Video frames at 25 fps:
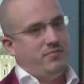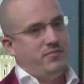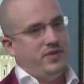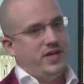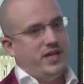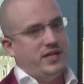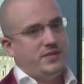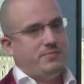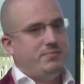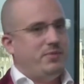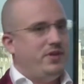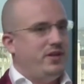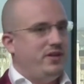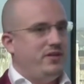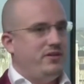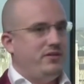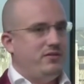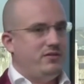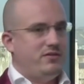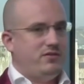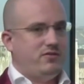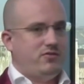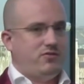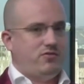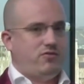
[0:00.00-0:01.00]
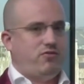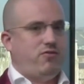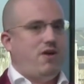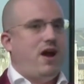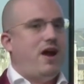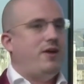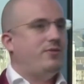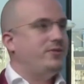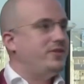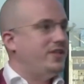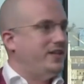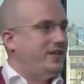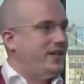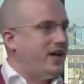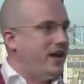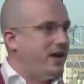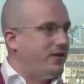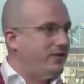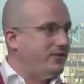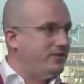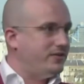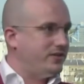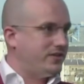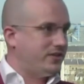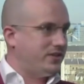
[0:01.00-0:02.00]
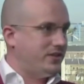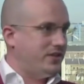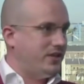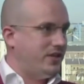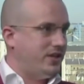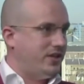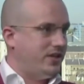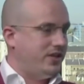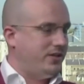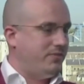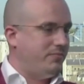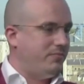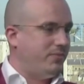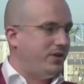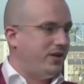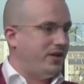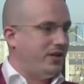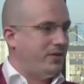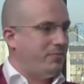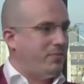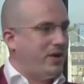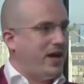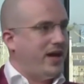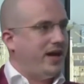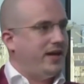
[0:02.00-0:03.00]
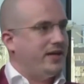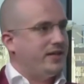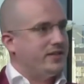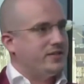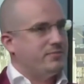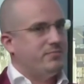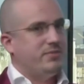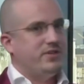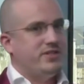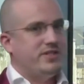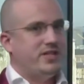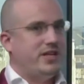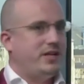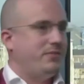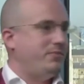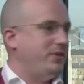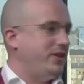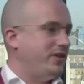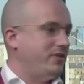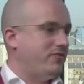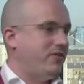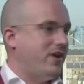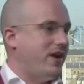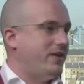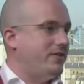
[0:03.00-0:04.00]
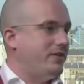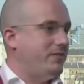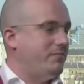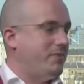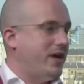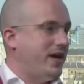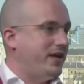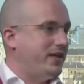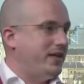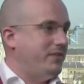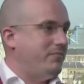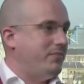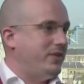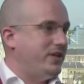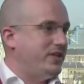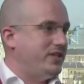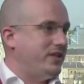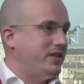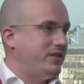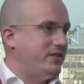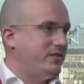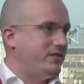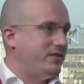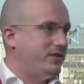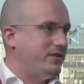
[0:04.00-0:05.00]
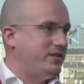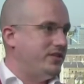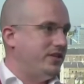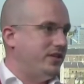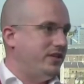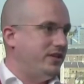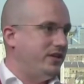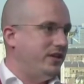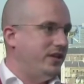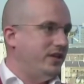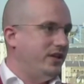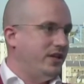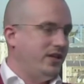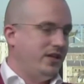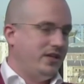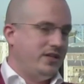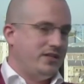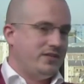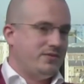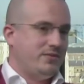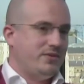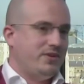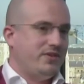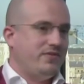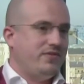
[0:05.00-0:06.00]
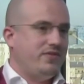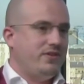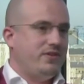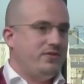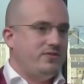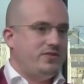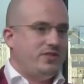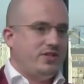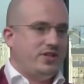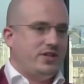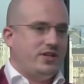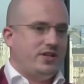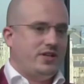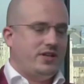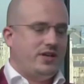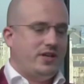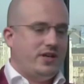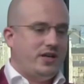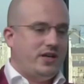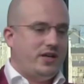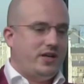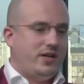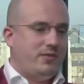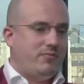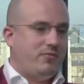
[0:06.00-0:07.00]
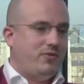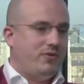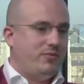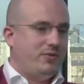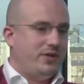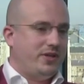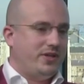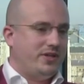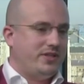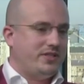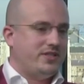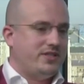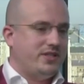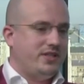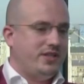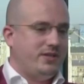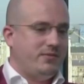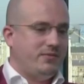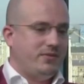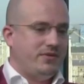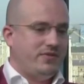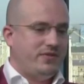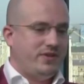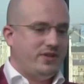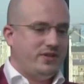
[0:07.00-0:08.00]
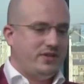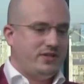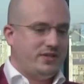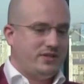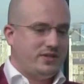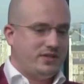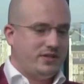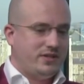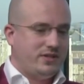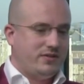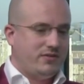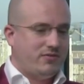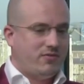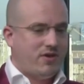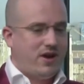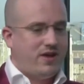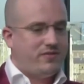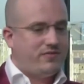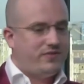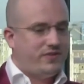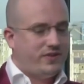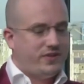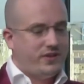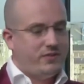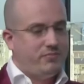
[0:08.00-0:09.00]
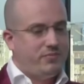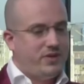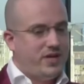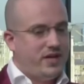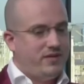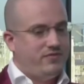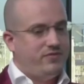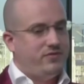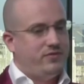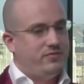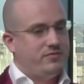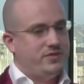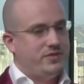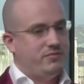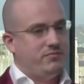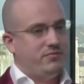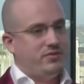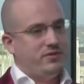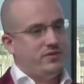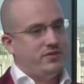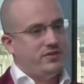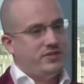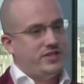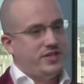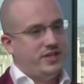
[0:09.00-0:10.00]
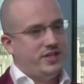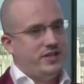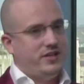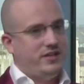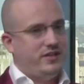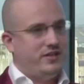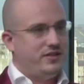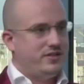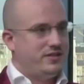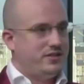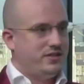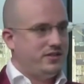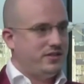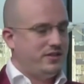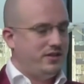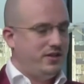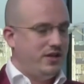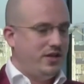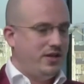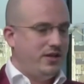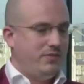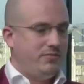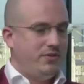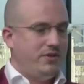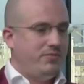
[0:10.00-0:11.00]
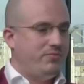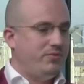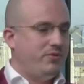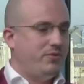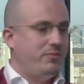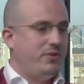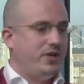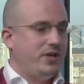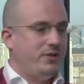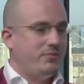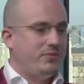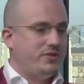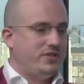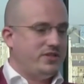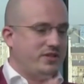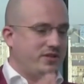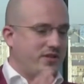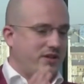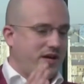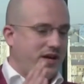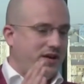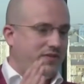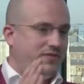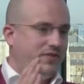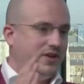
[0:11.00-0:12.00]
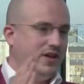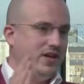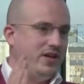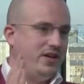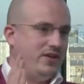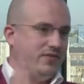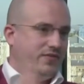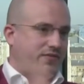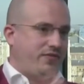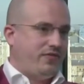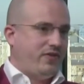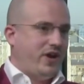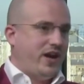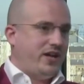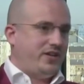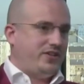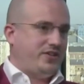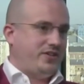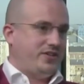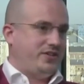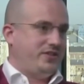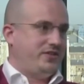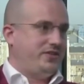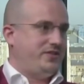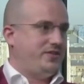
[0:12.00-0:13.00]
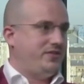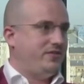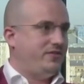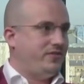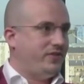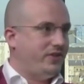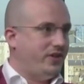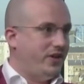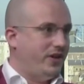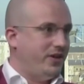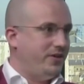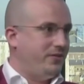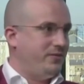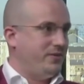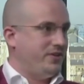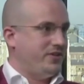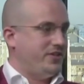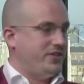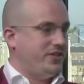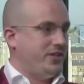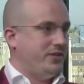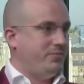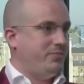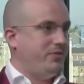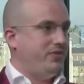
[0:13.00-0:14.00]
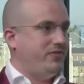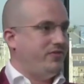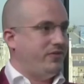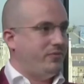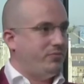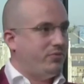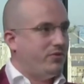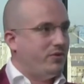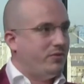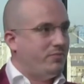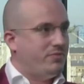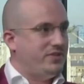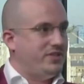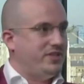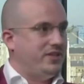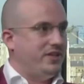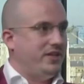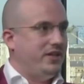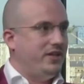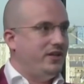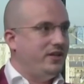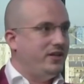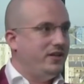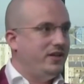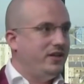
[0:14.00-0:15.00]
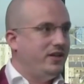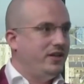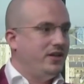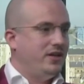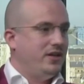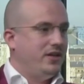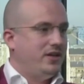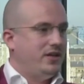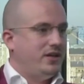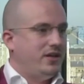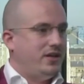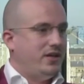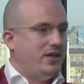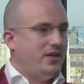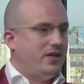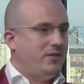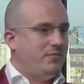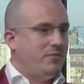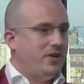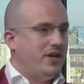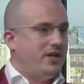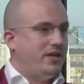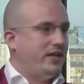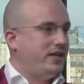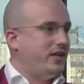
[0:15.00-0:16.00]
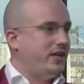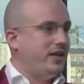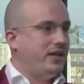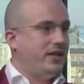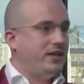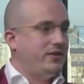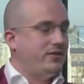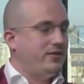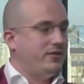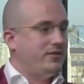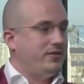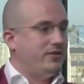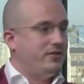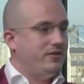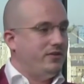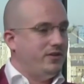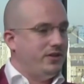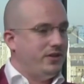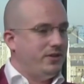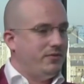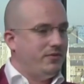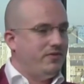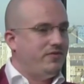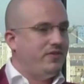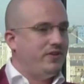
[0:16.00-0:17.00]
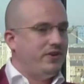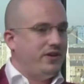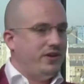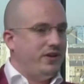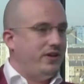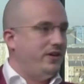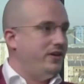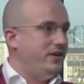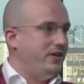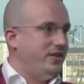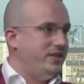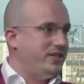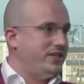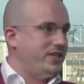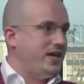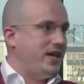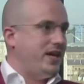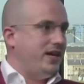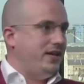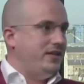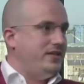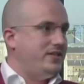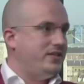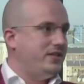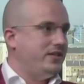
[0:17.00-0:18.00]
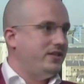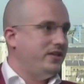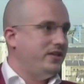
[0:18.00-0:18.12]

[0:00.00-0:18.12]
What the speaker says: That's being crowded out by the banks, but it's now being crowded back in by technology. So in the future, what we're going to see with these crowdfunding platforms and blockchain is that people will be able to have fractions of an ownership of a property. And it can get on, a very early stage.